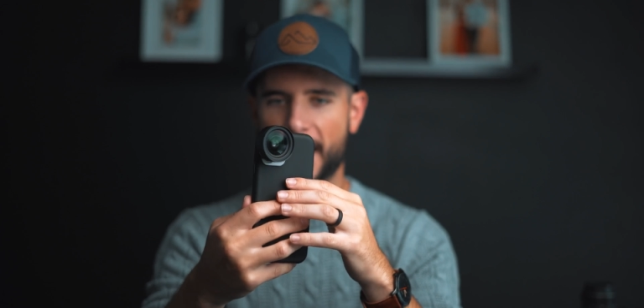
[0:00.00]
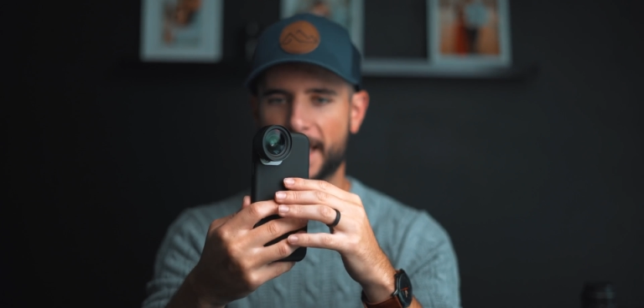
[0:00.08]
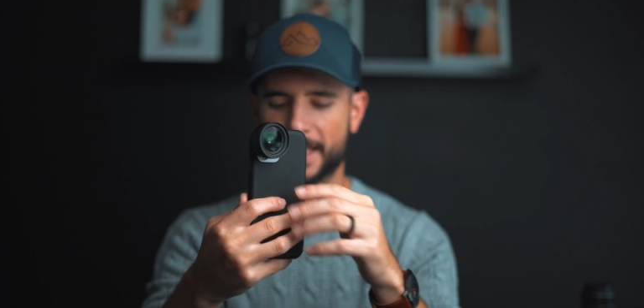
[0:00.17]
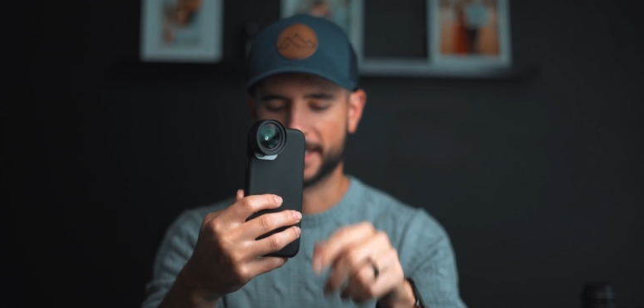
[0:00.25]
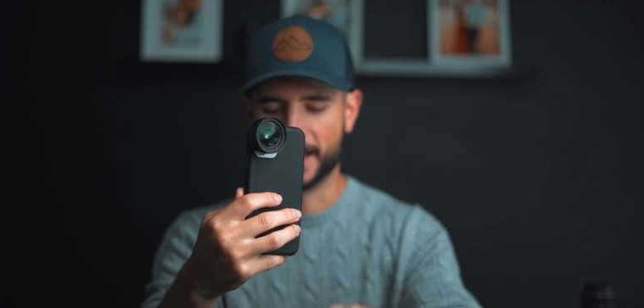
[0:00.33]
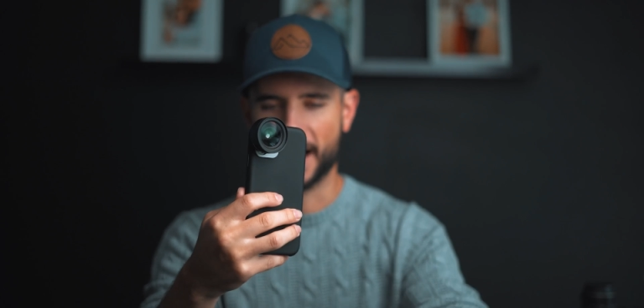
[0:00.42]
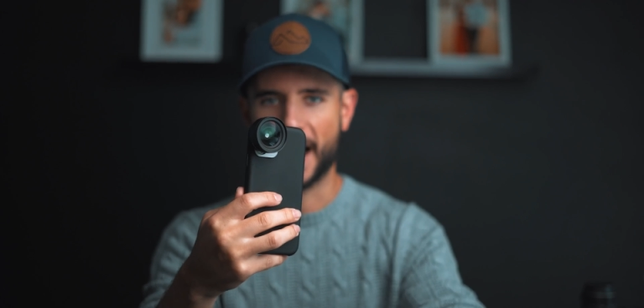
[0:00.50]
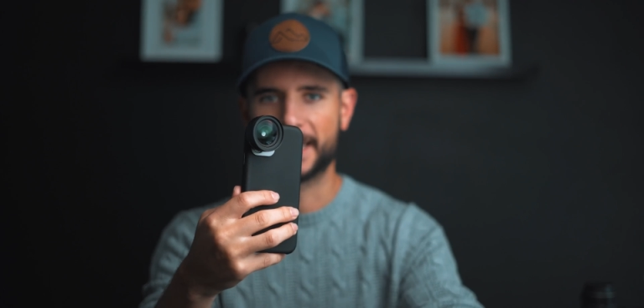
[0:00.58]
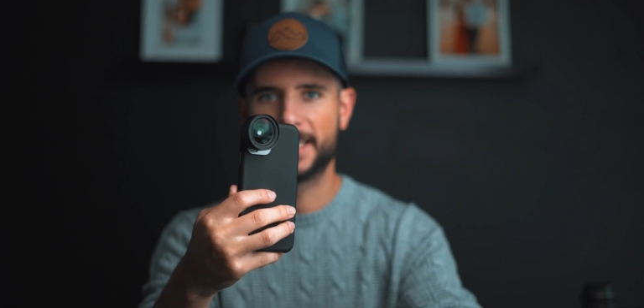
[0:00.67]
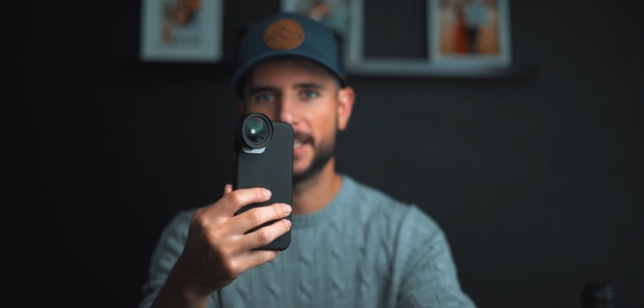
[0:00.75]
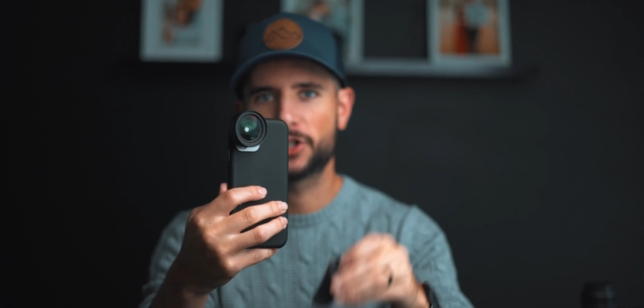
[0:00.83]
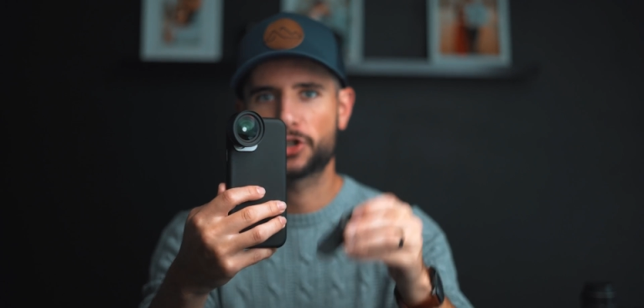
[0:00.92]
And I
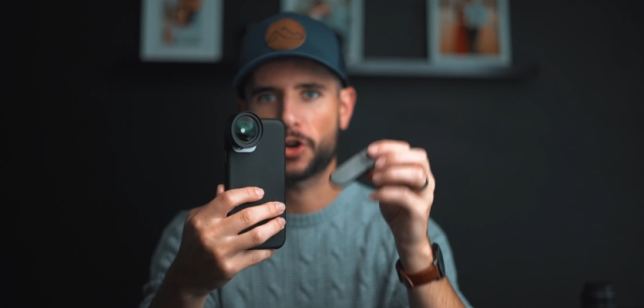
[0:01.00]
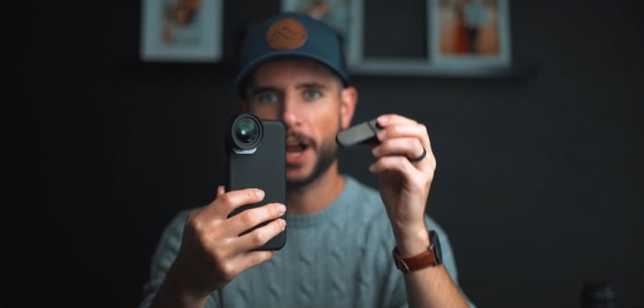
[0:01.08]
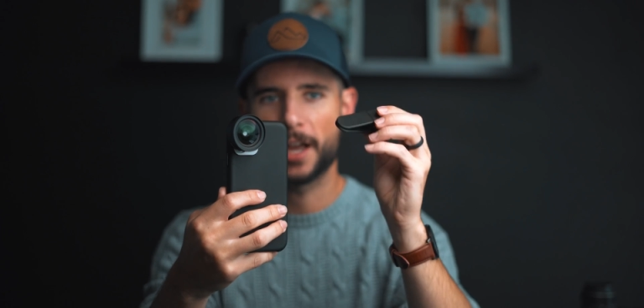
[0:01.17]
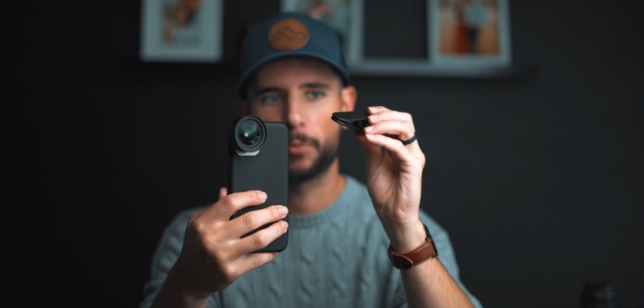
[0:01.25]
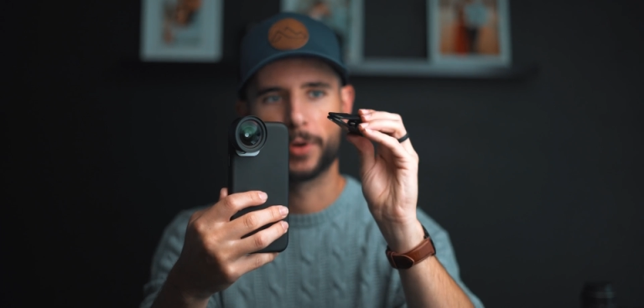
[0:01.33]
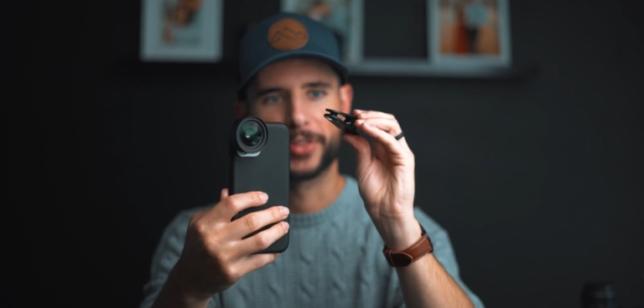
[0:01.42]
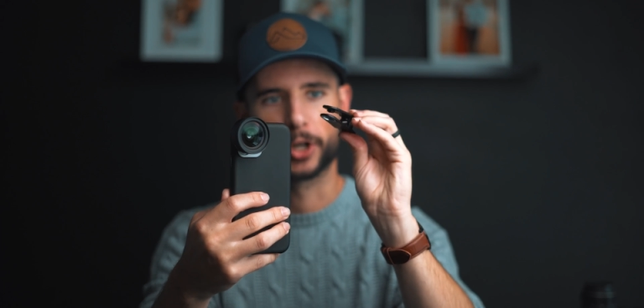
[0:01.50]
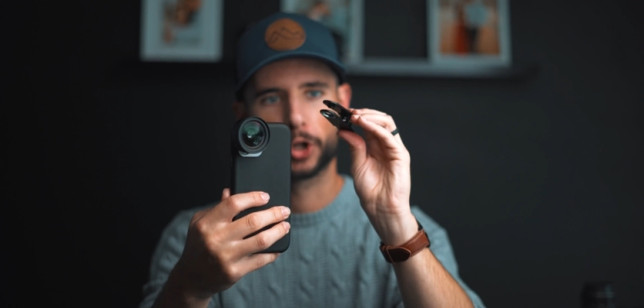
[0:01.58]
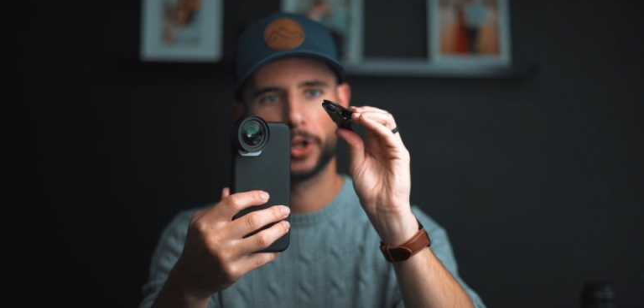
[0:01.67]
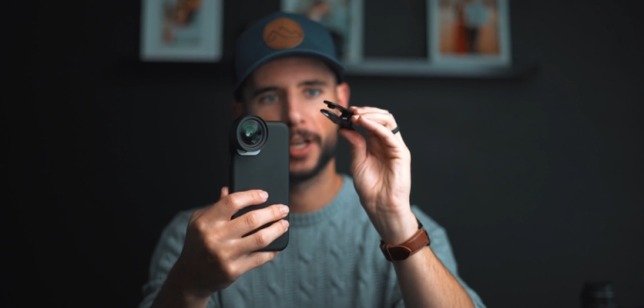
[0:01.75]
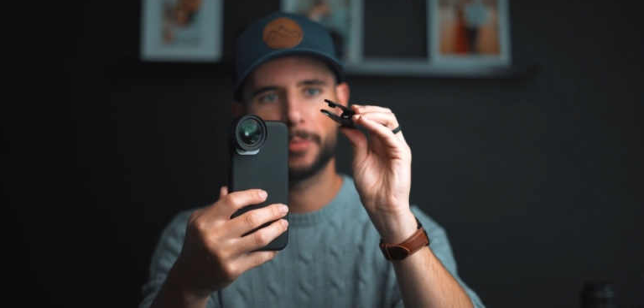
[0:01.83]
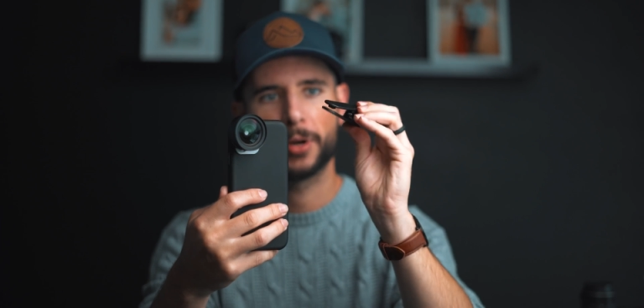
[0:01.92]
did try it with the
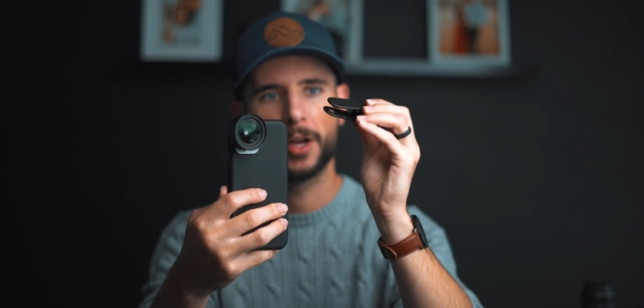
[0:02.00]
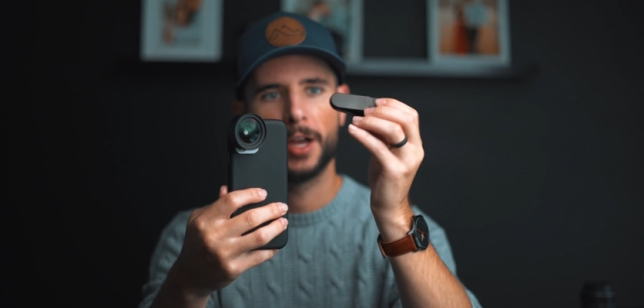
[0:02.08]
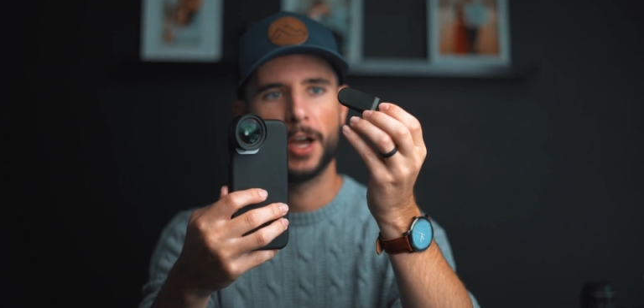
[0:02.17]
clip.